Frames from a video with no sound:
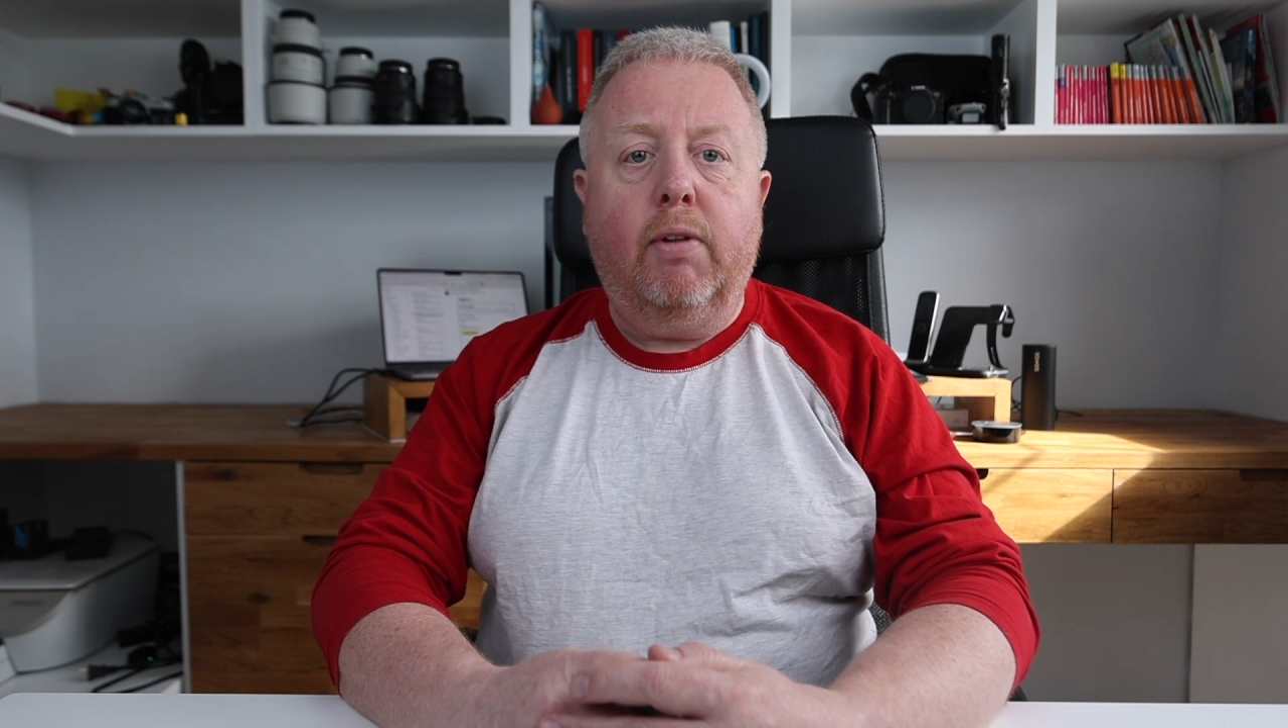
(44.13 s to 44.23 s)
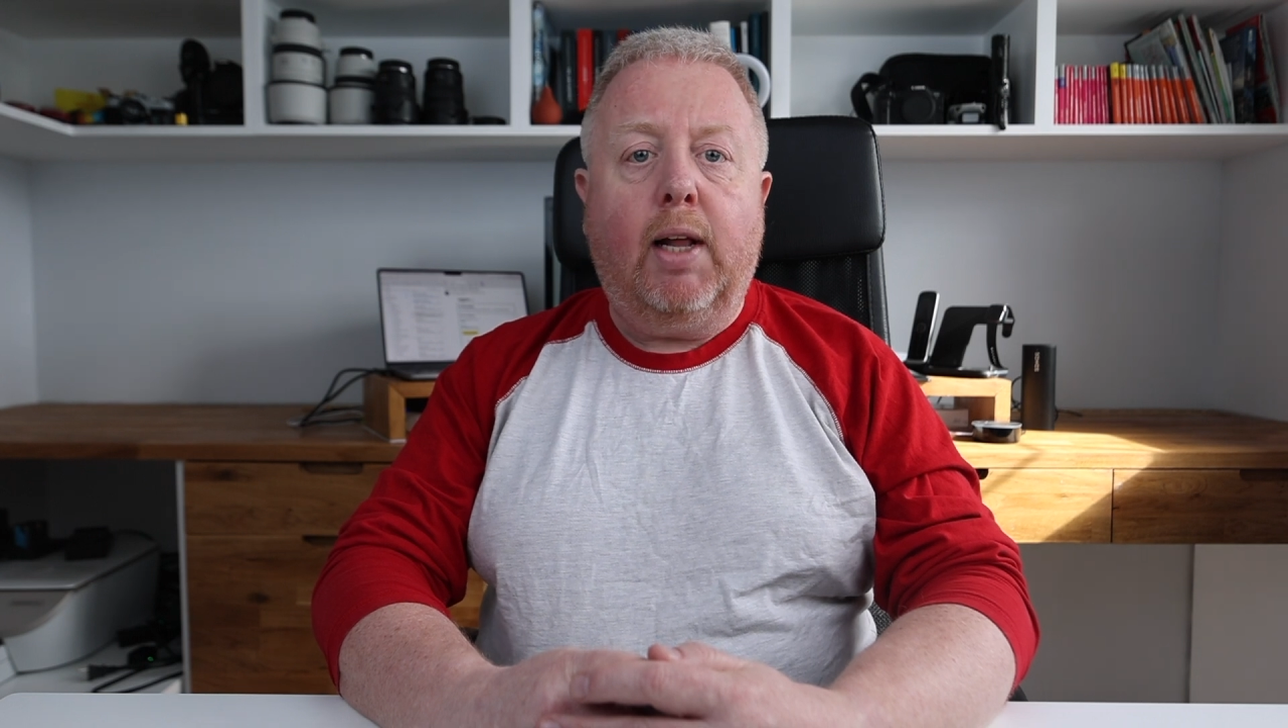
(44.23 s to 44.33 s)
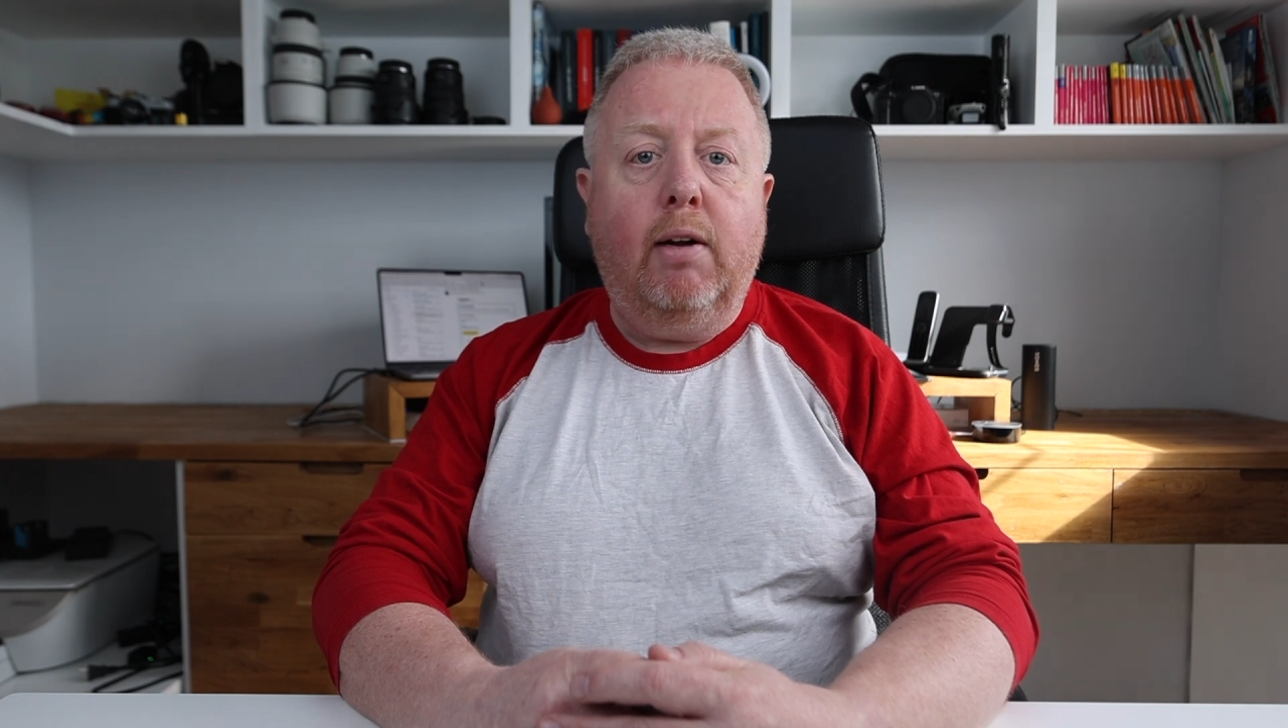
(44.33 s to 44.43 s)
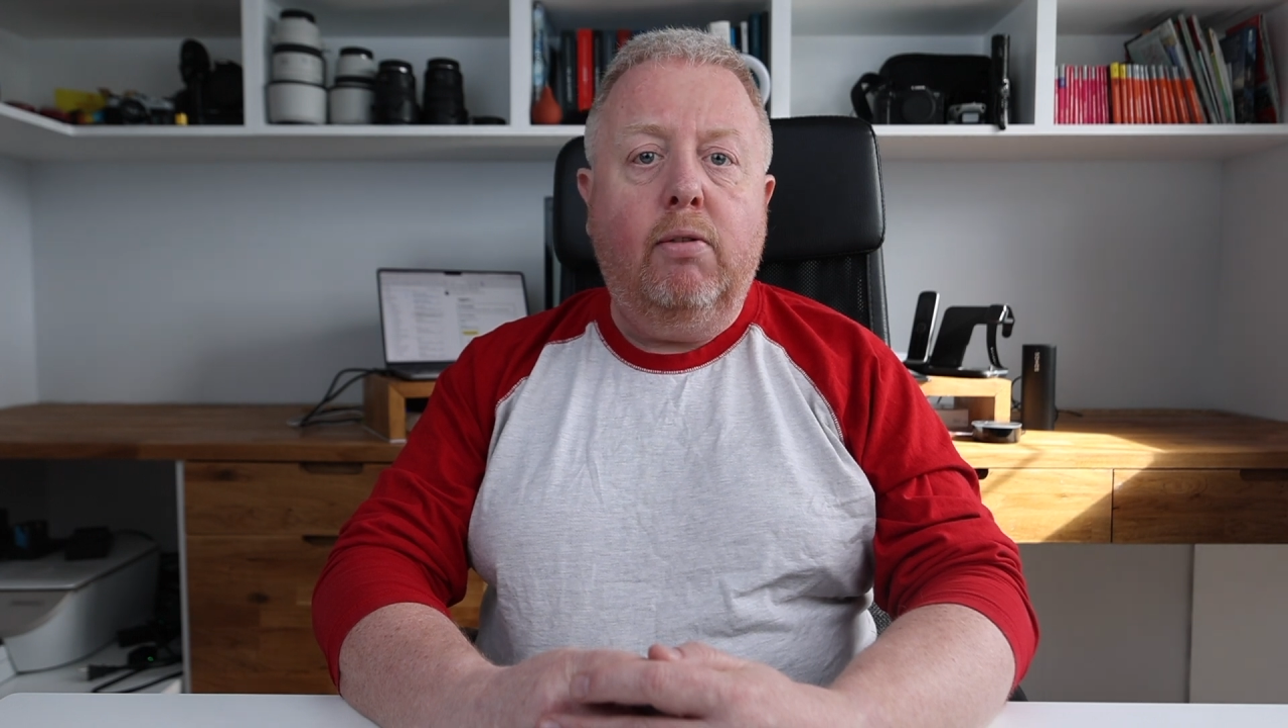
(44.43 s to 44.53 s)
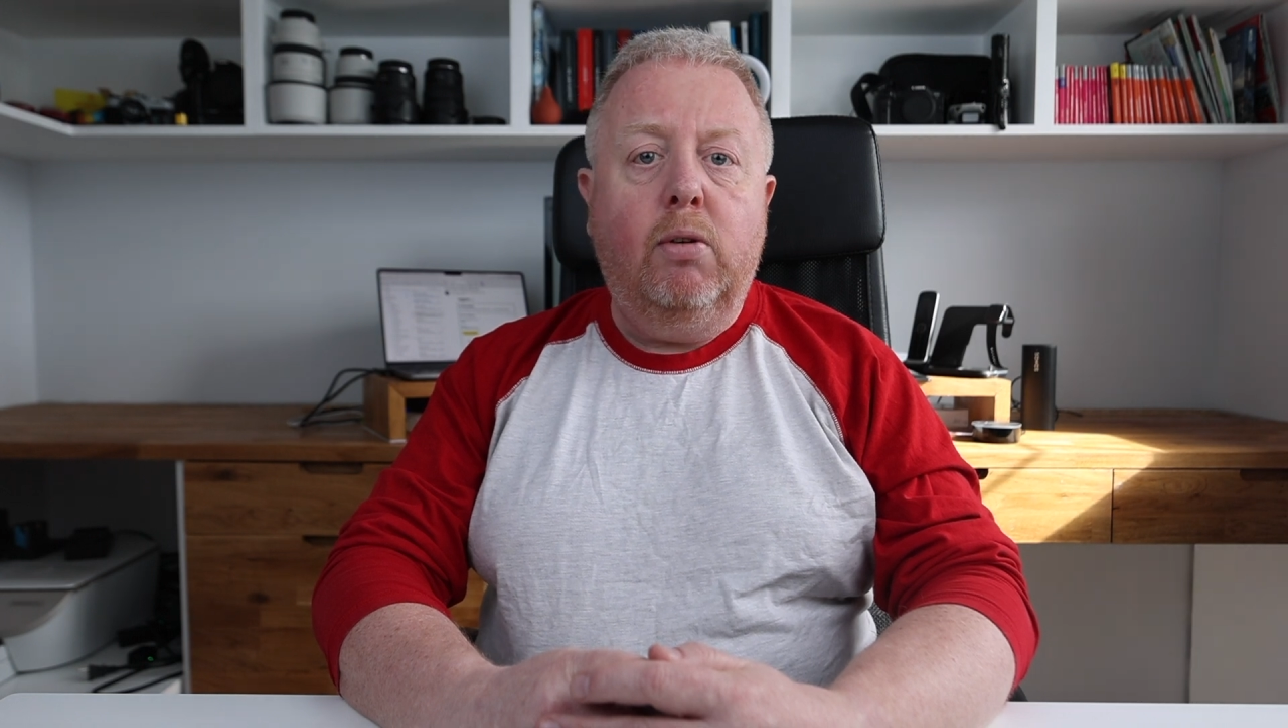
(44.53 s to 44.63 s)
of
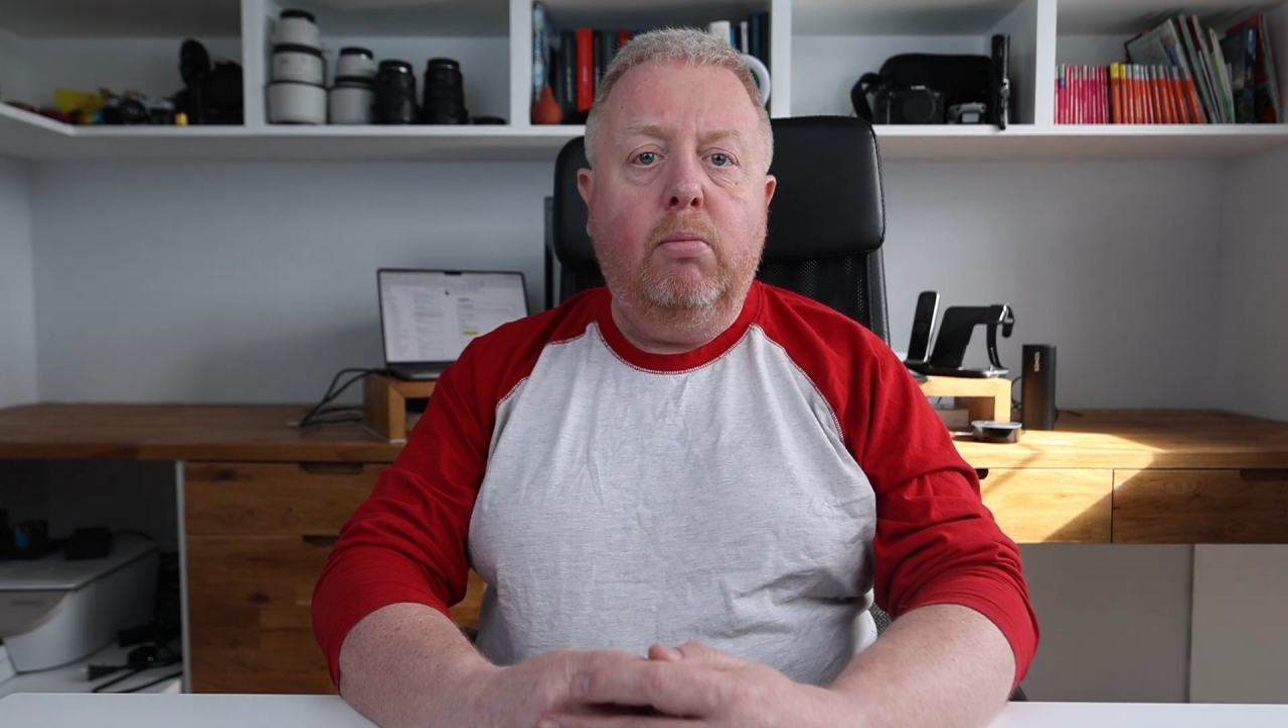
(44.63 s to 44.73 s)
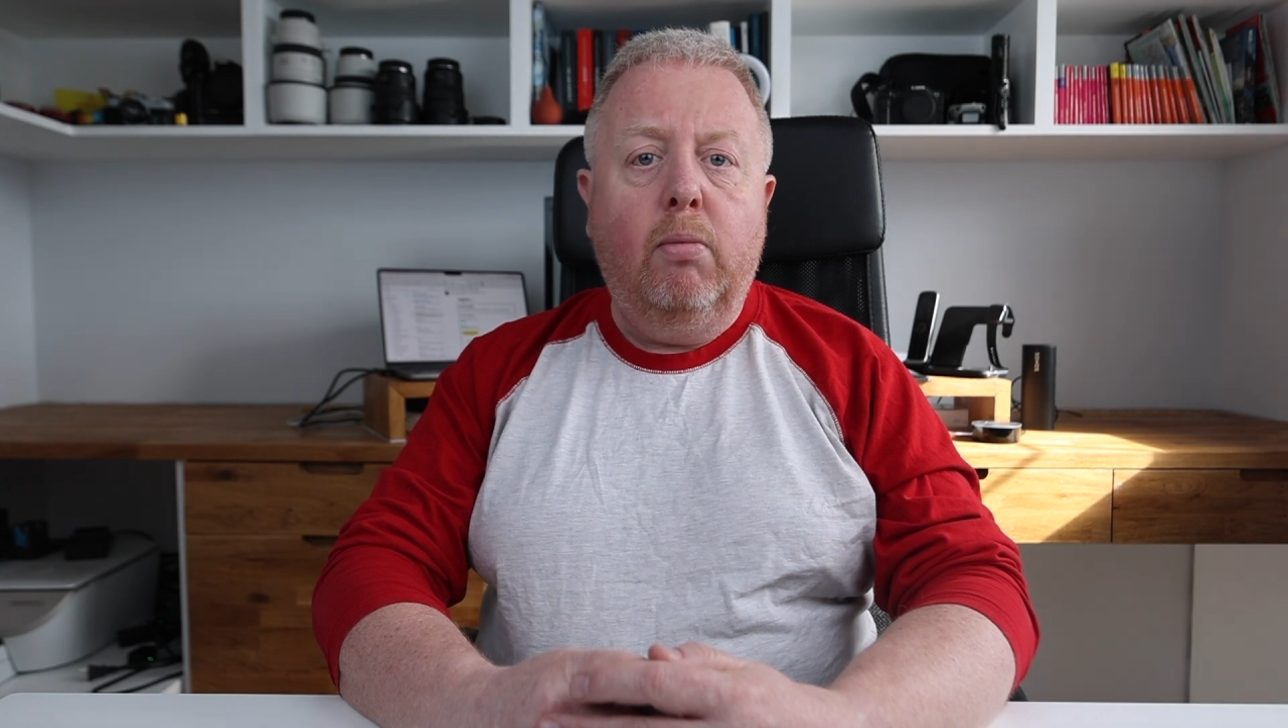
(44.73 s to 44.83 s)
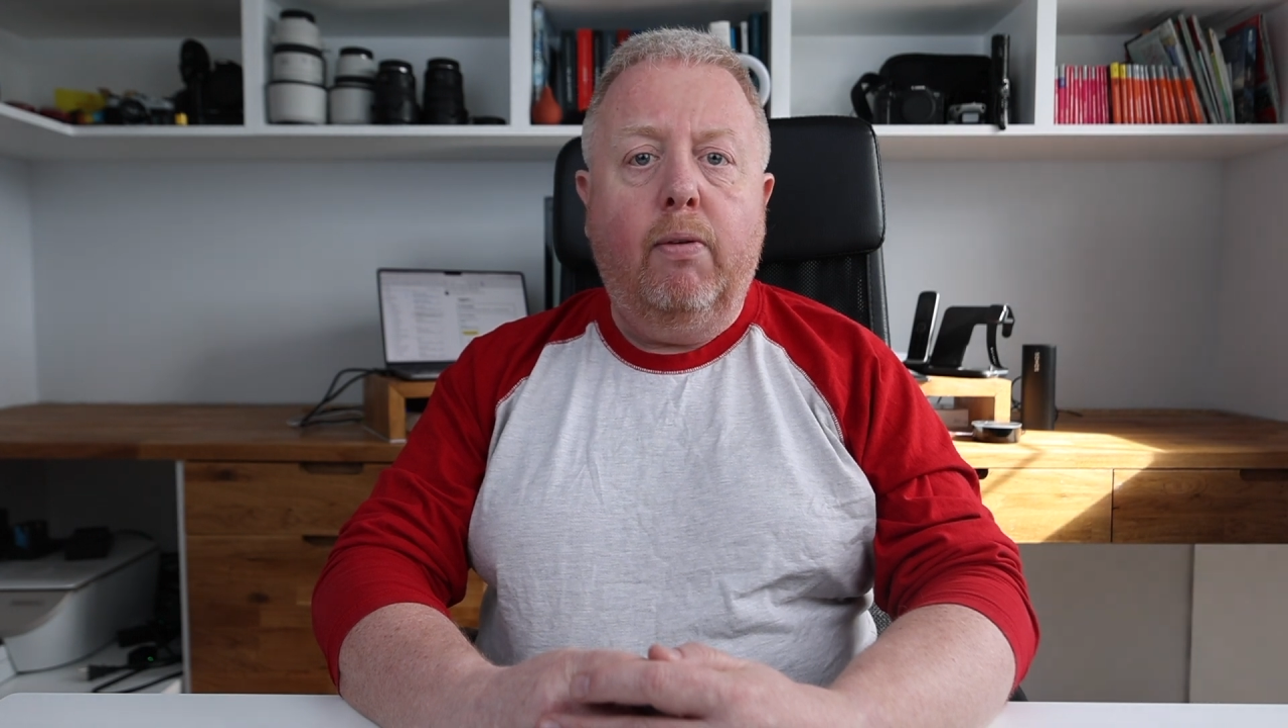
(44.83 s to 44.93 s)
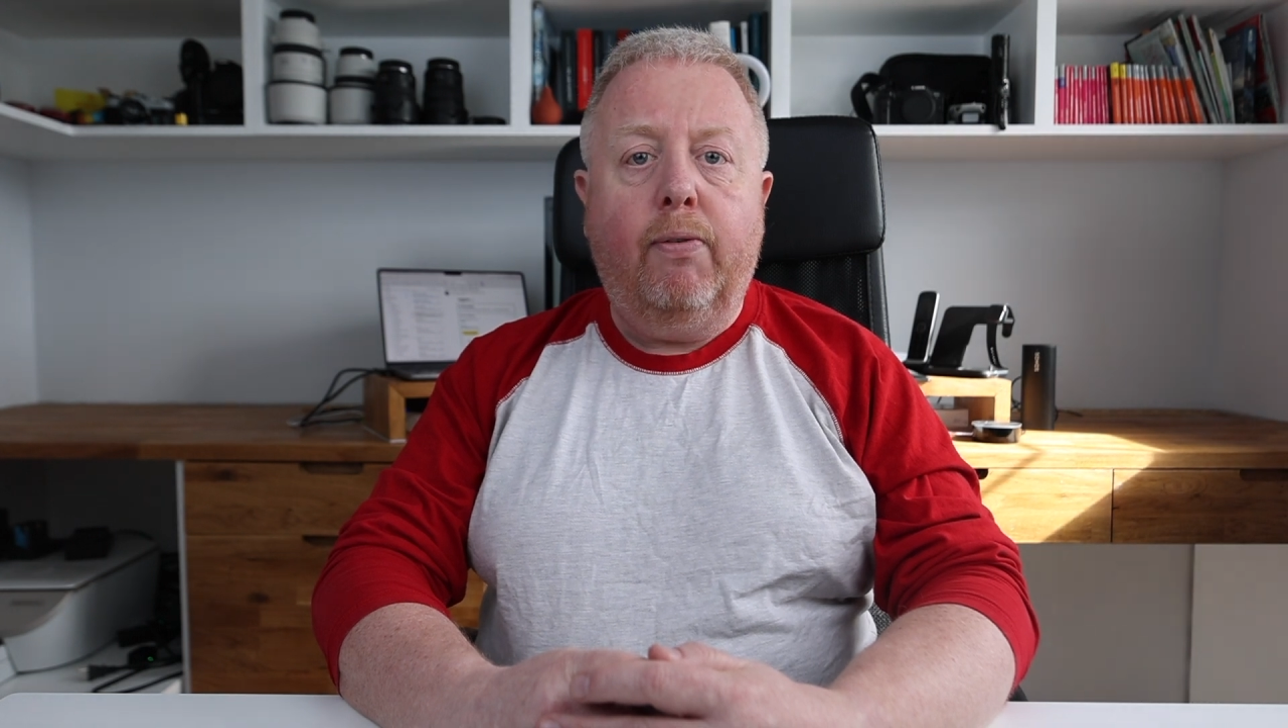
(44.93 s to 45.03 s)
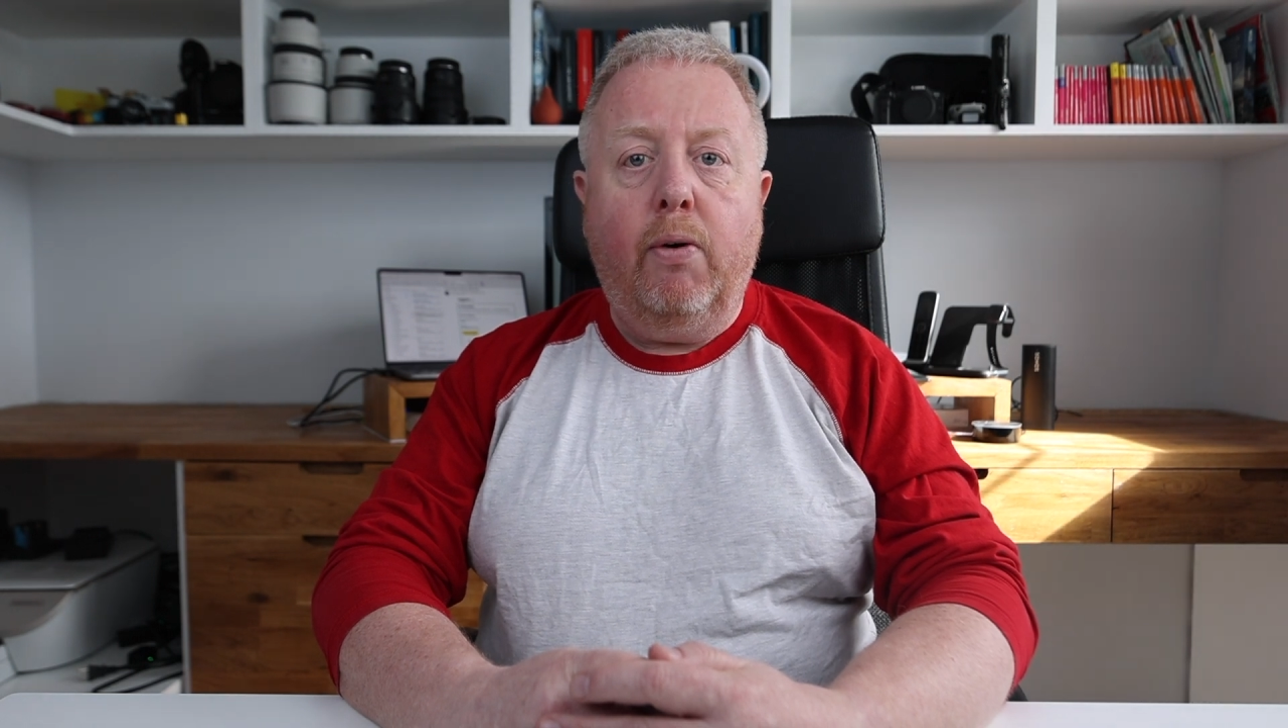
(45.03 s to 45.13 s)
Lightroom,